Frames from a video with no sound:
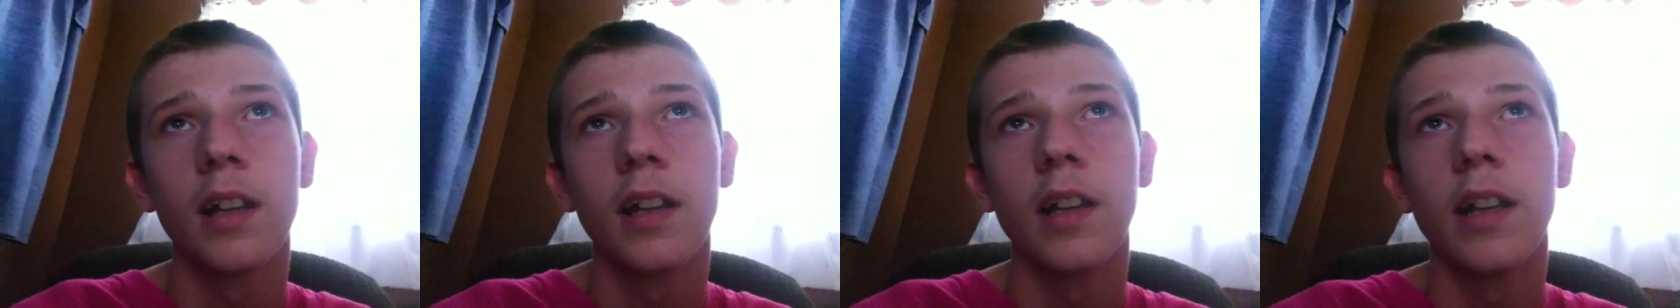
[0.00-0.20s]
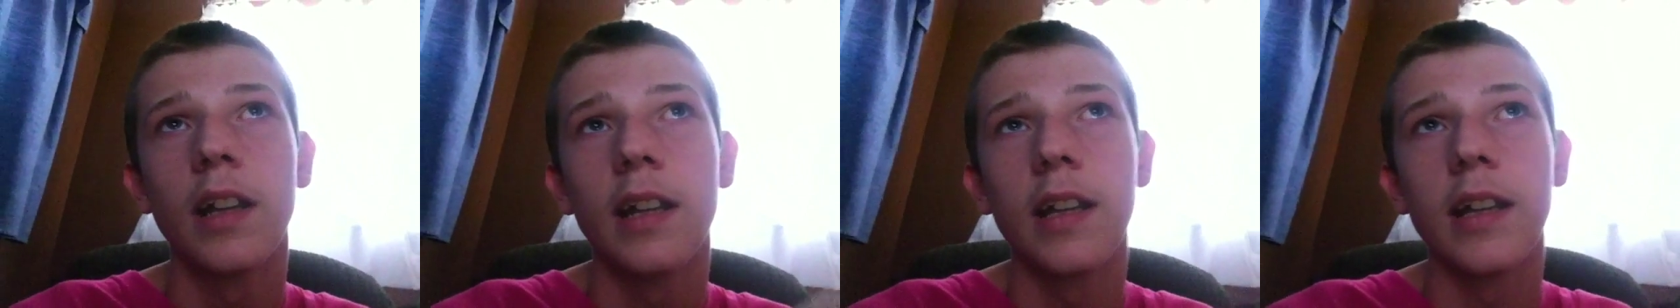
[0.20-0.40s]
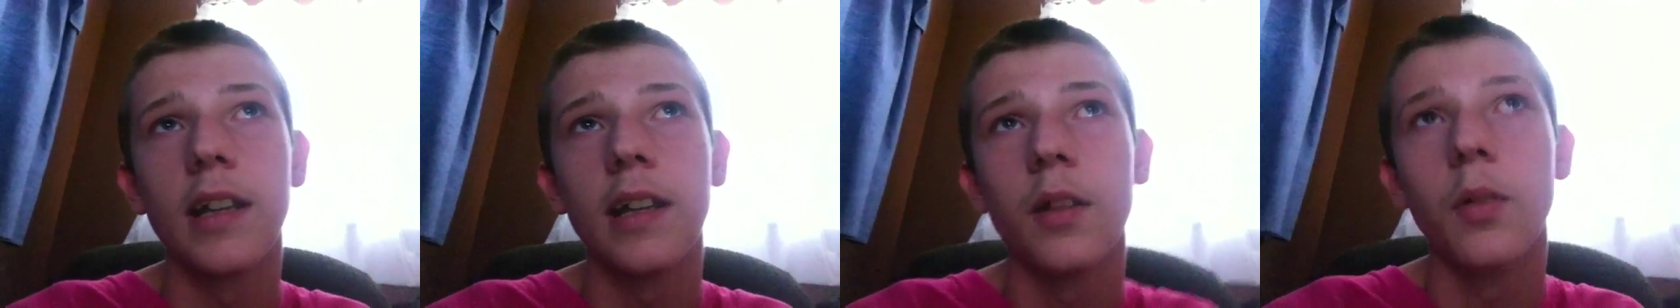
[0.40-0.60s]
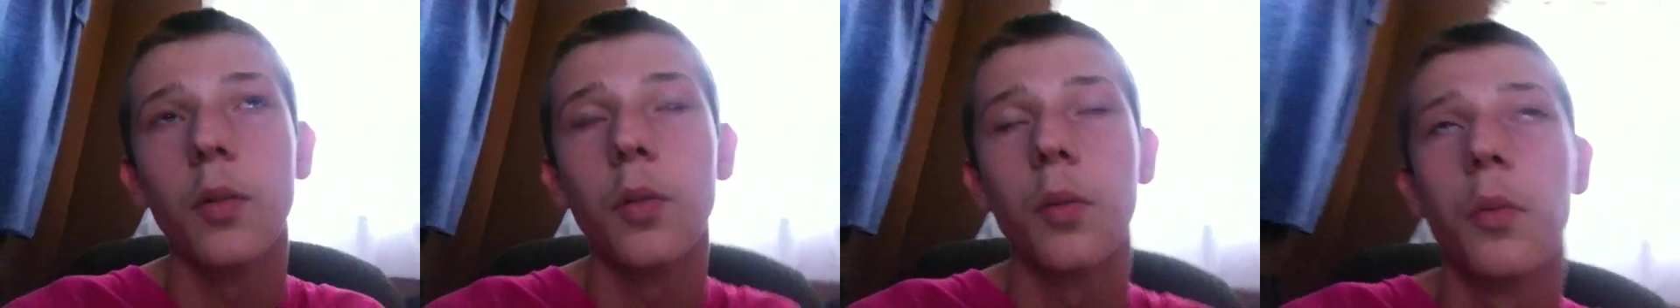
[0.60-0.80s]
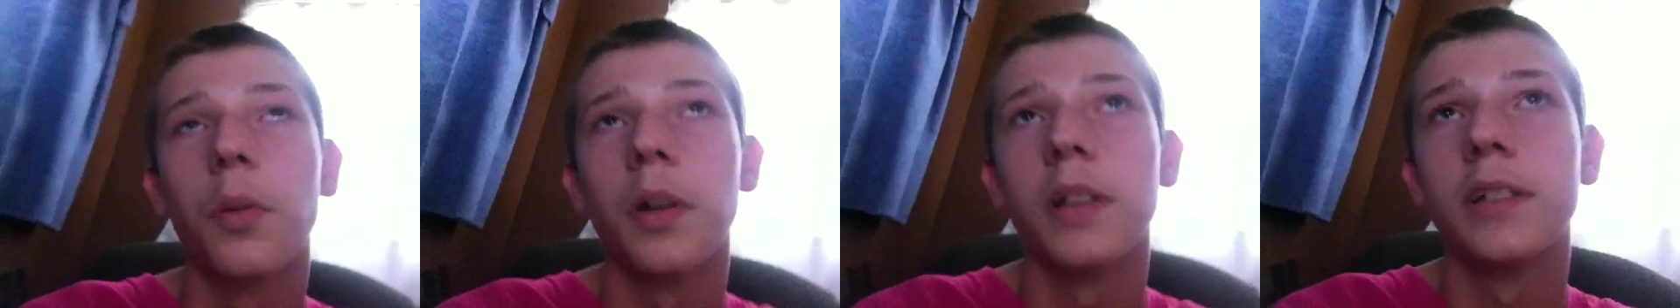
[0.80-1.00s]
he
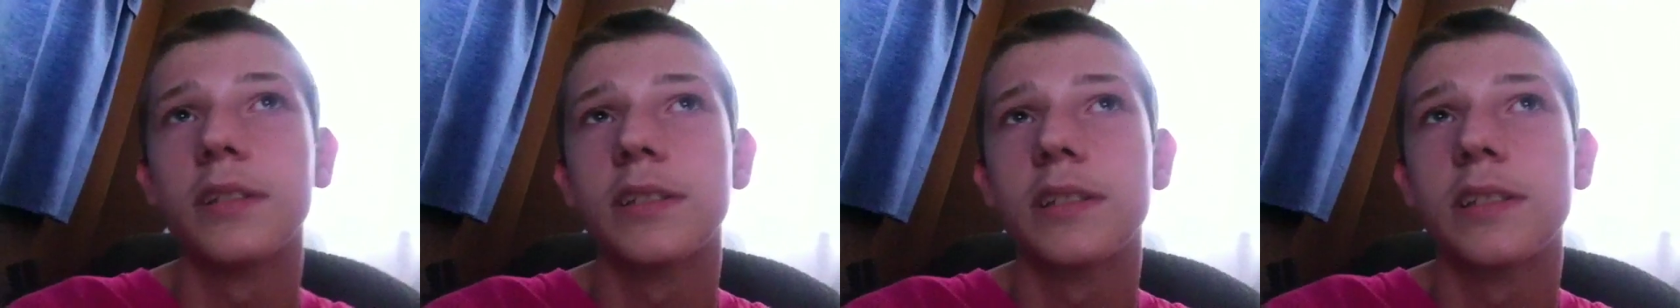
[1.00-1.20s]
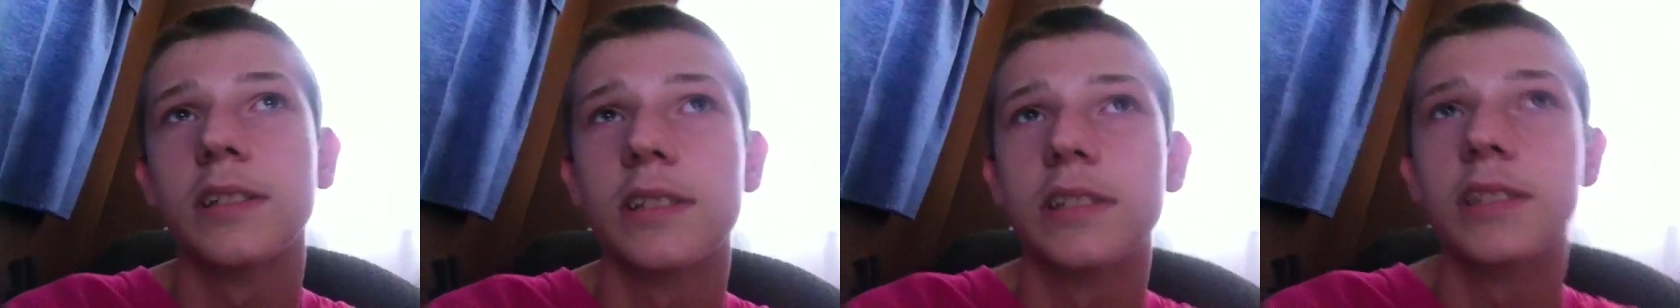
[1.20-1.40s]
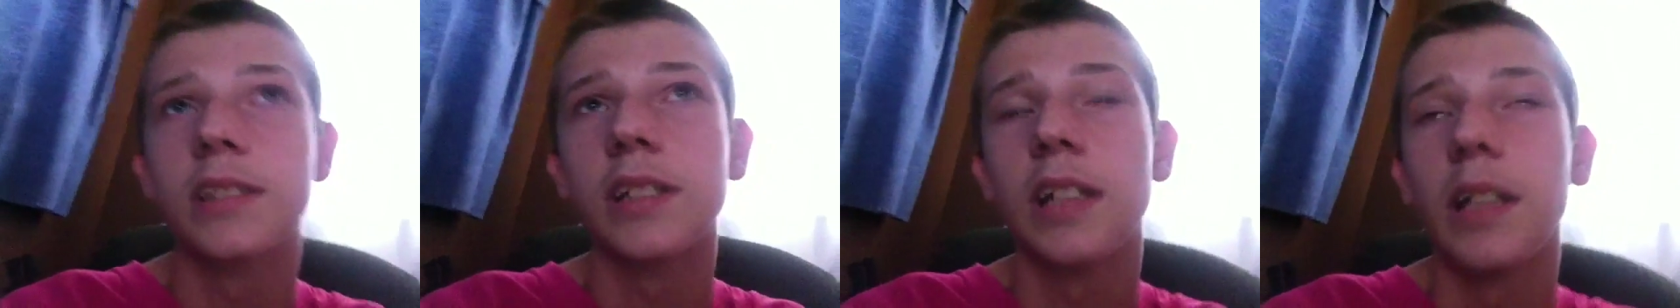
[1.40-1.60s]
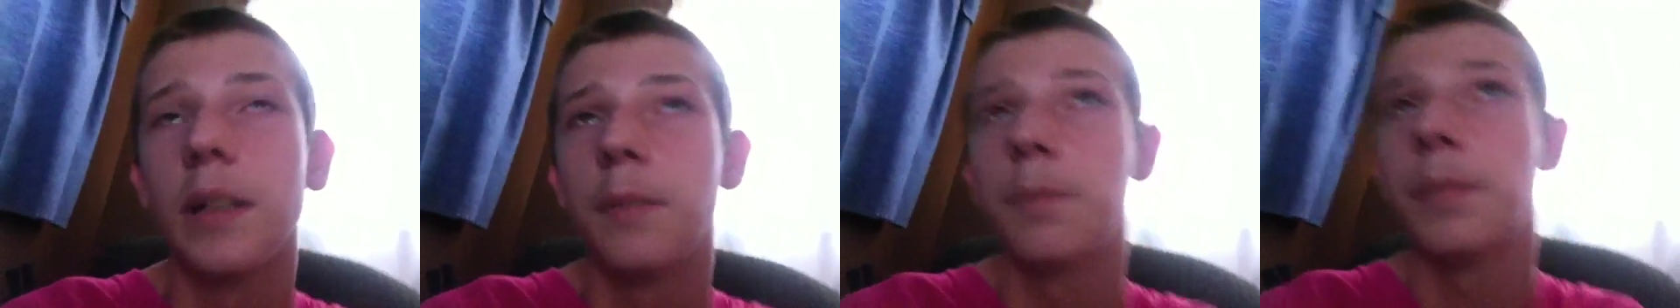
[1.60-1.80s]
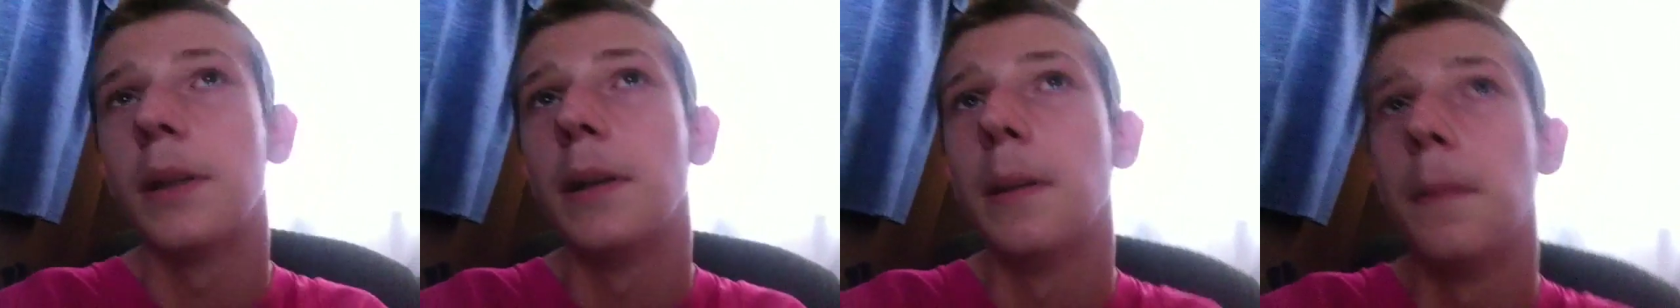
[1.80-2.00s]
went to
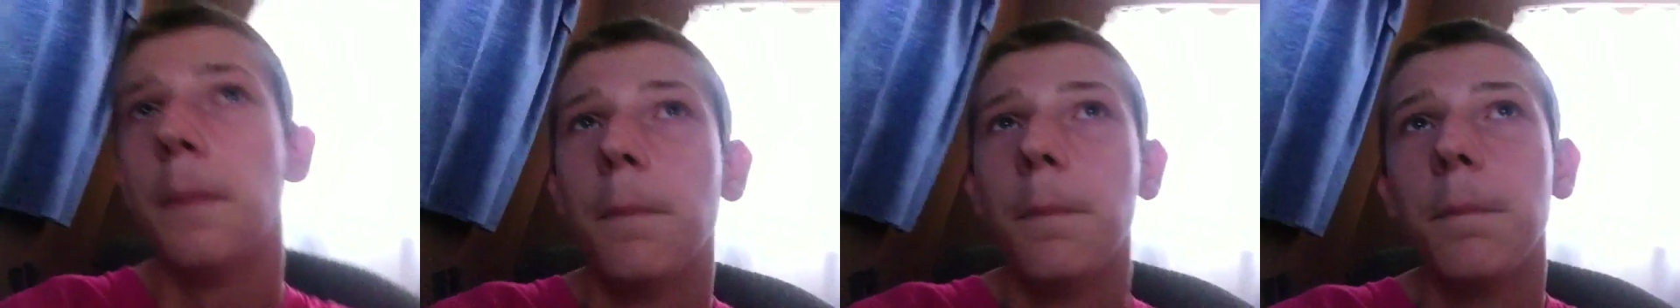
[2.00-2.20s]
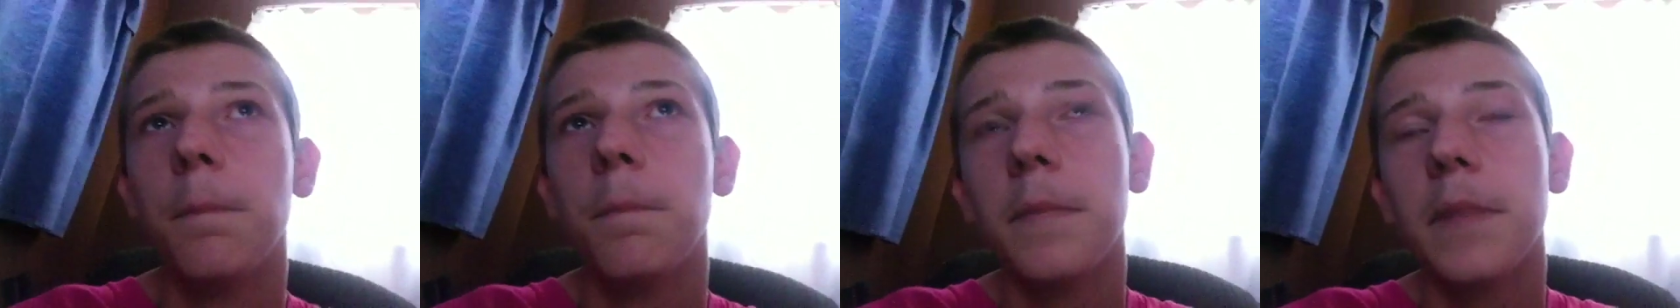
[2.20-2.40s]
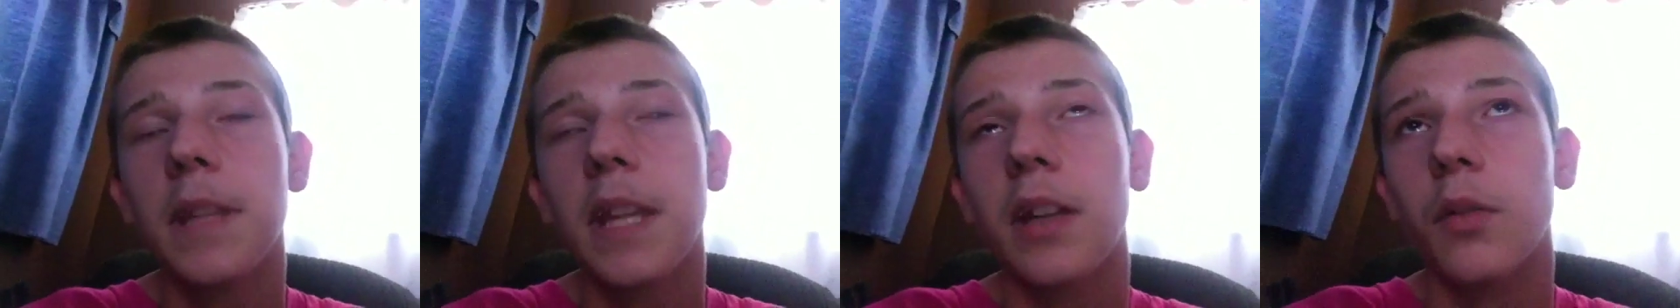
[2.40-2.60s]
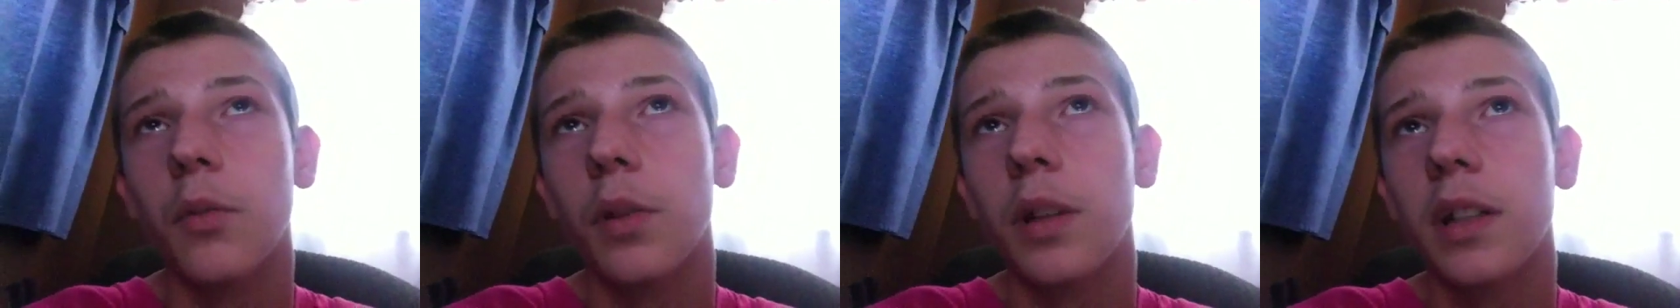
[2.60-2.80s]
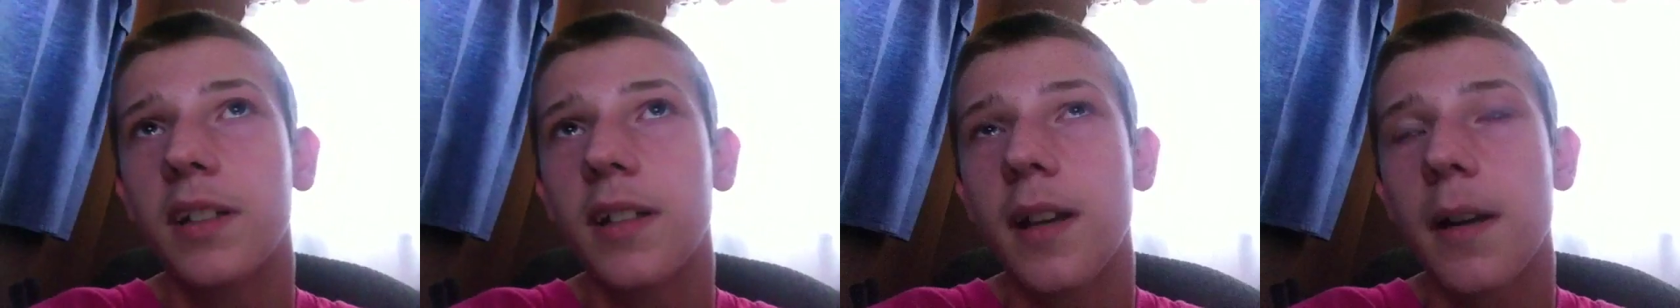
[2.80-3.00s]
sleep and then
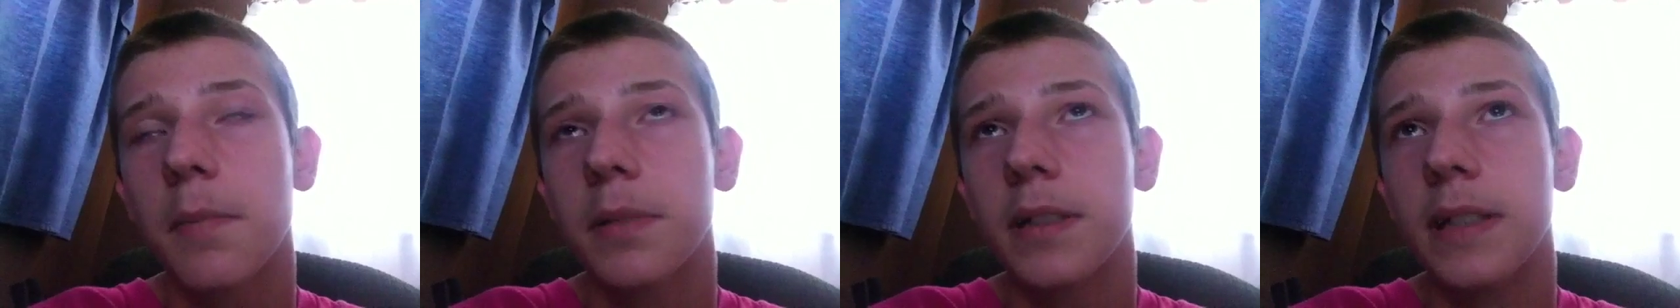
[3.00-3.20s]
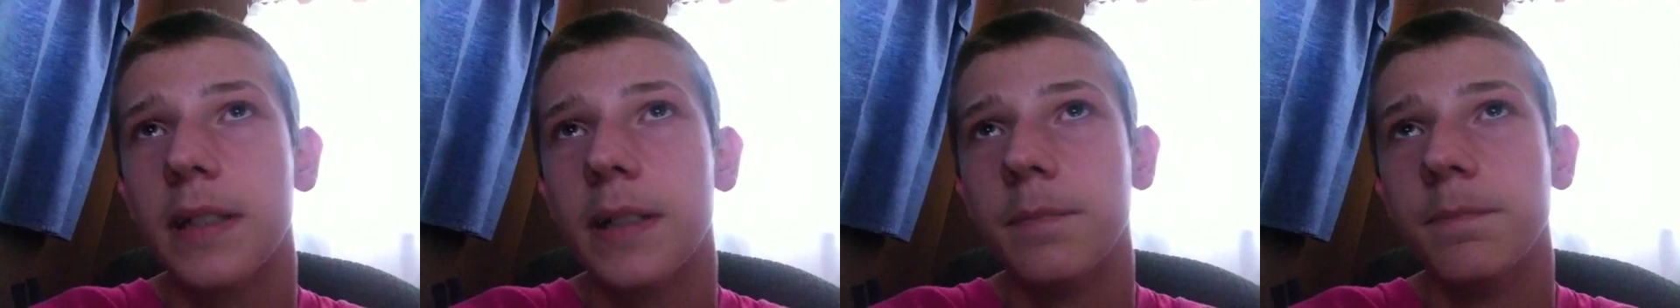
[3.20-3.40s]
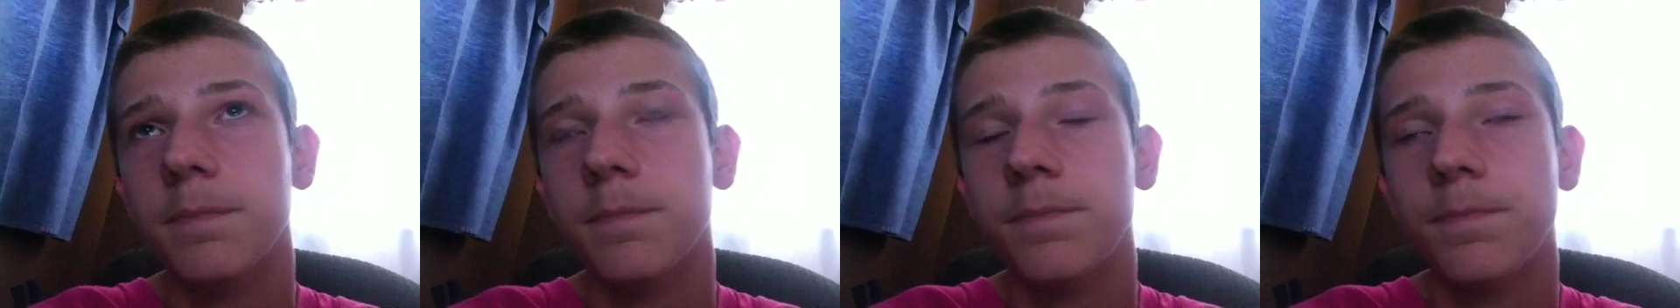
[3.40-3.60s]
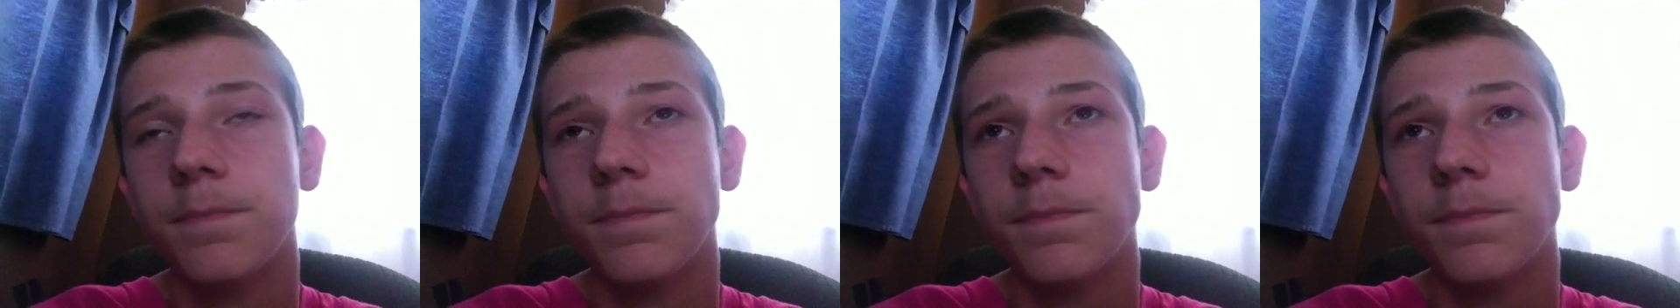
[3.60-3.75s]
wake up again.